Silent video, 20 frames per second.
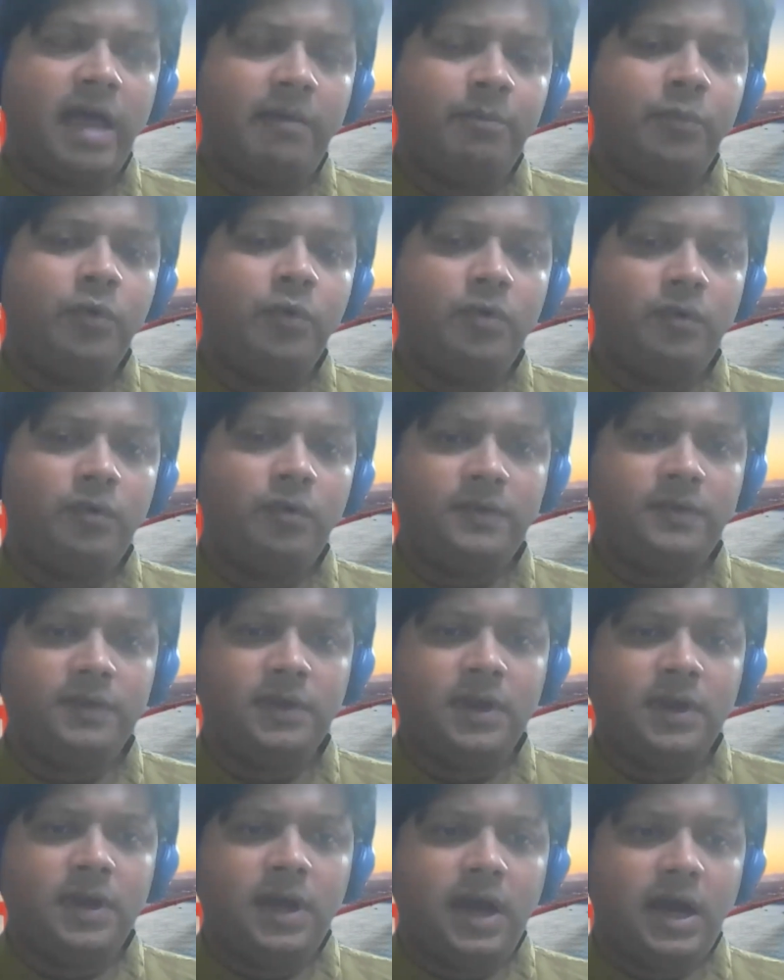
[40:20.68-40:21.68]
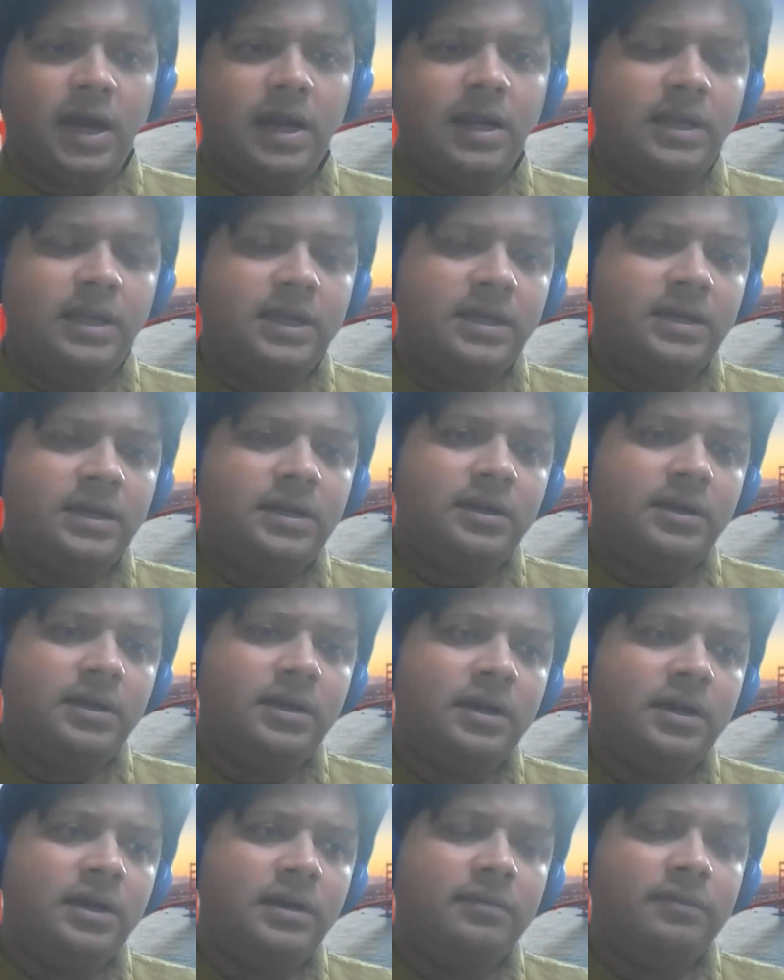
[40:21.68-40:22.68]
approved earlier
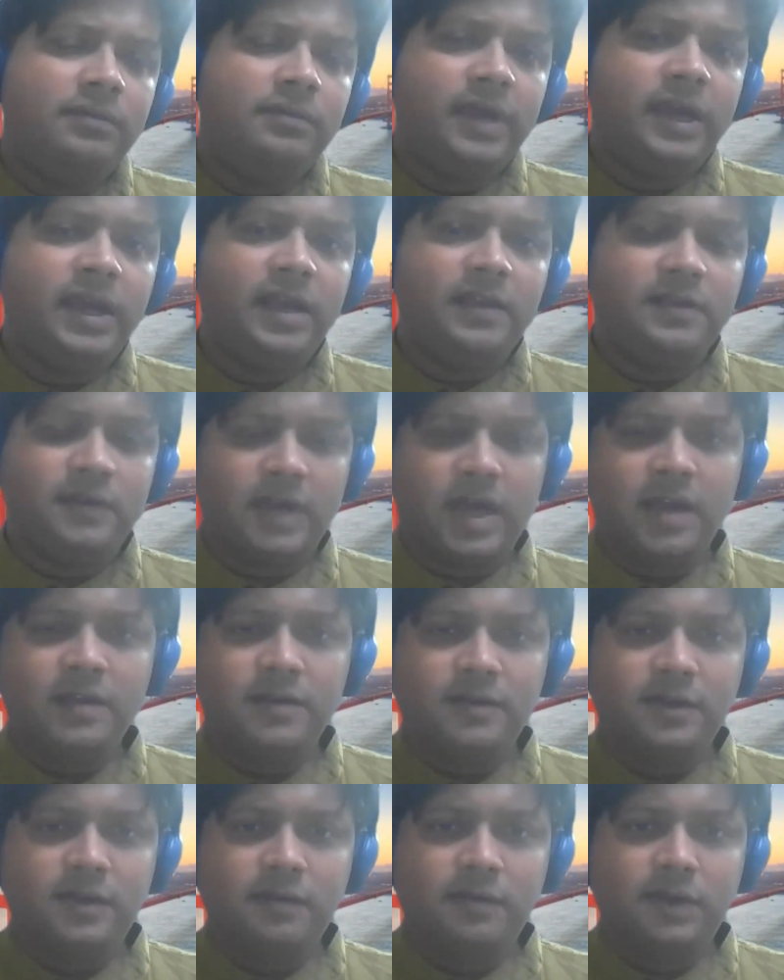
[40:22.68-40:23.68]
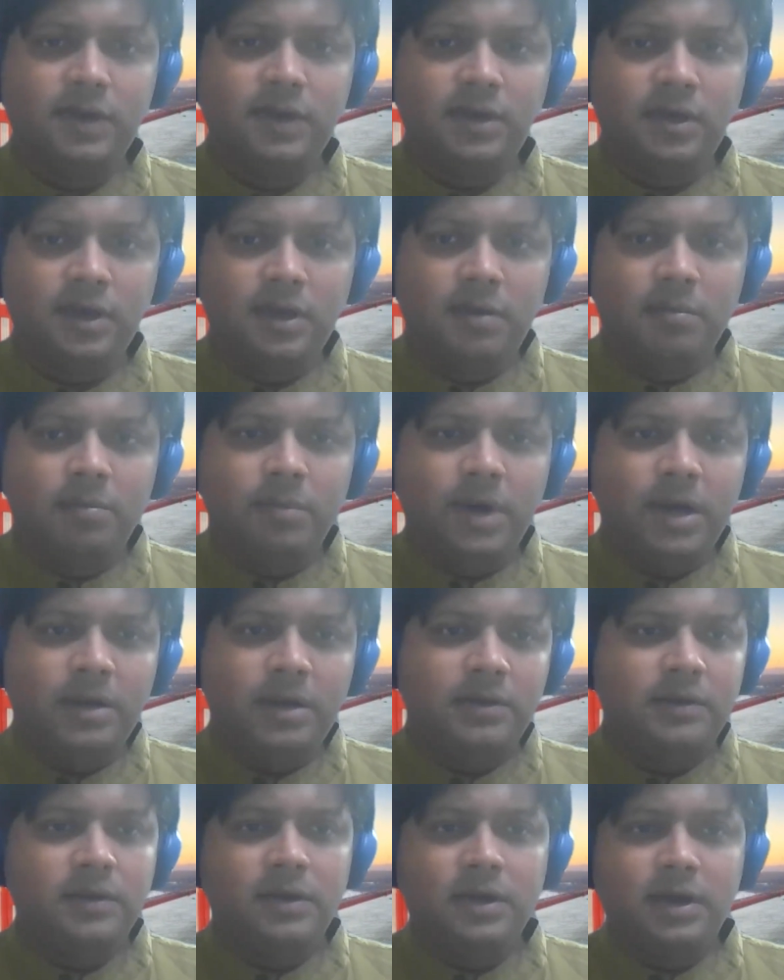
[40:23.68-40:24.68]
against HCV,
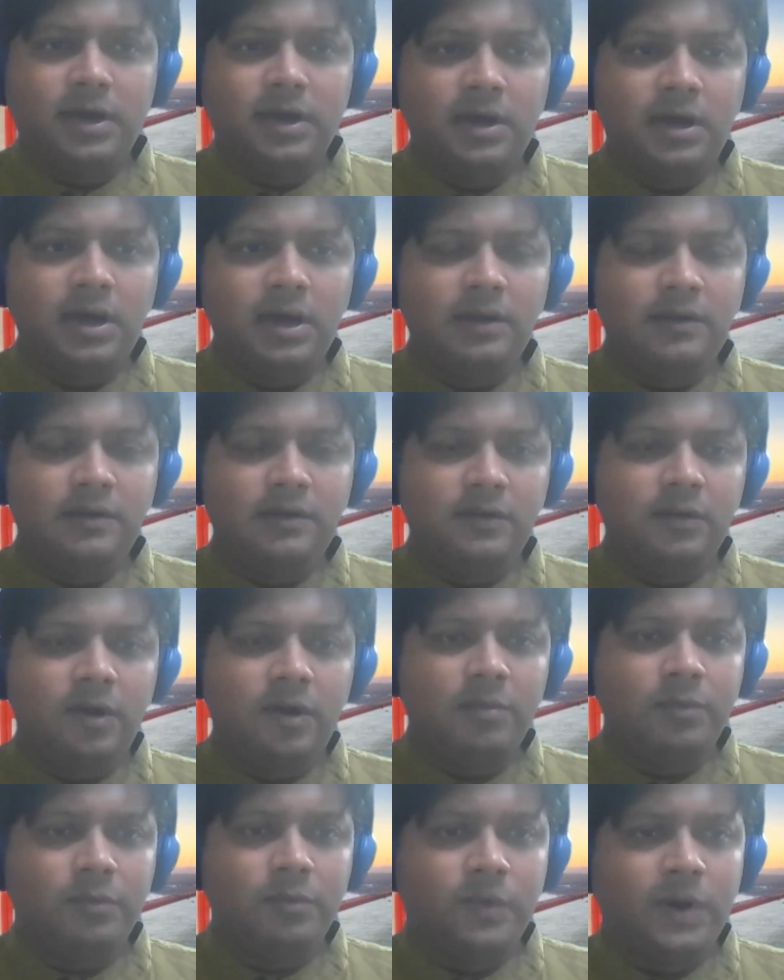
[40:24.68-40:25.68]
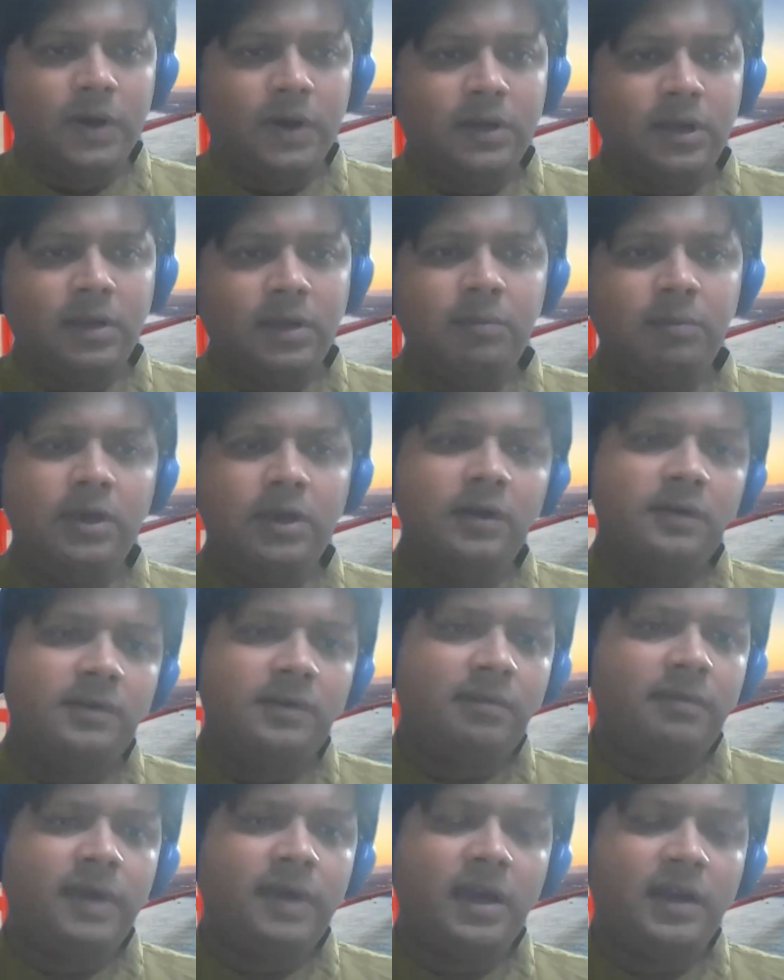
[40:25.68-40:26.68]
but it stopped working
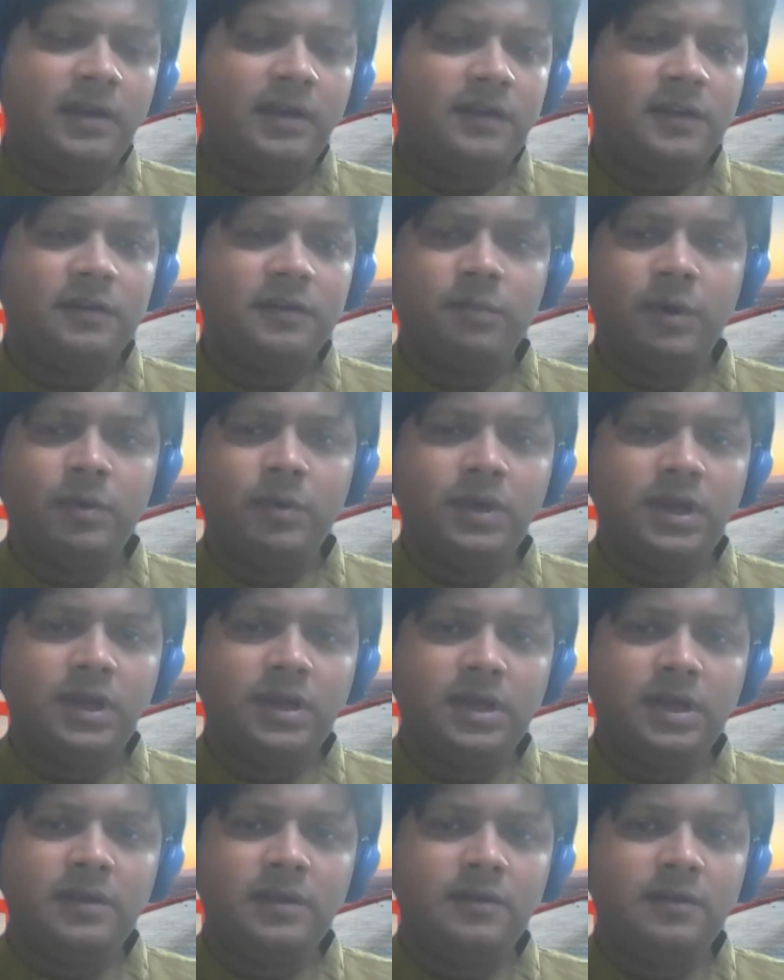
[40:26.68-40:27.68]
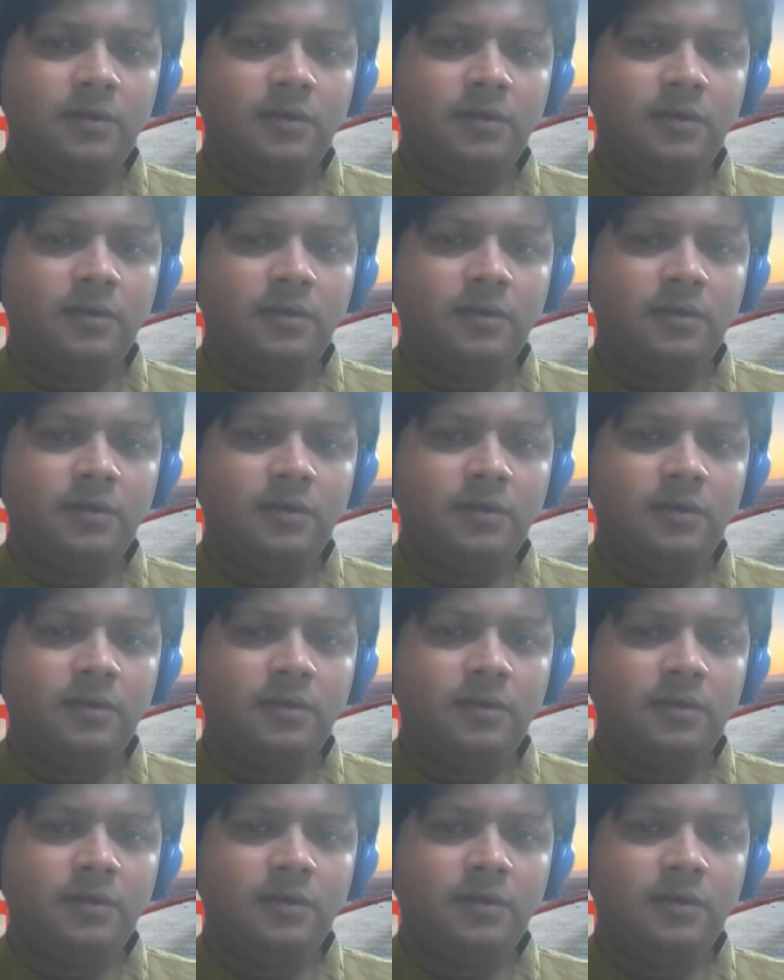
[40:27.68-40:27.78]
because the virus has mutated.